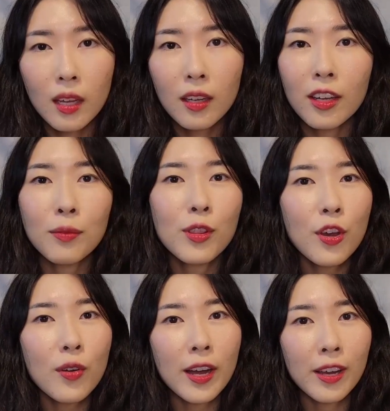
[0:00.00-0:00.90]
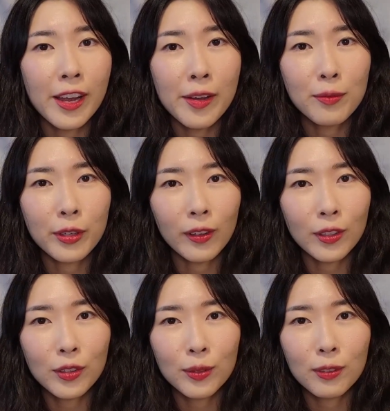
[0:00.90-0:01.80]
Even though I am
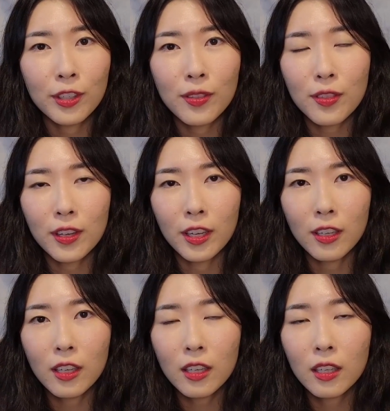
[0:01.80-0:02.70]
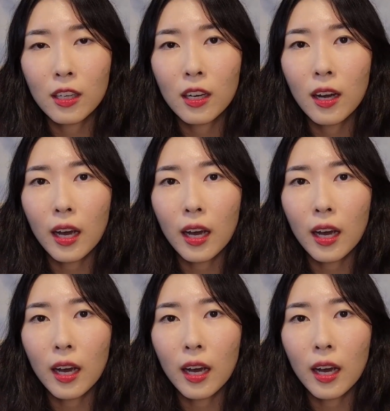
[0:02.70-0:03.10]
relatively thin,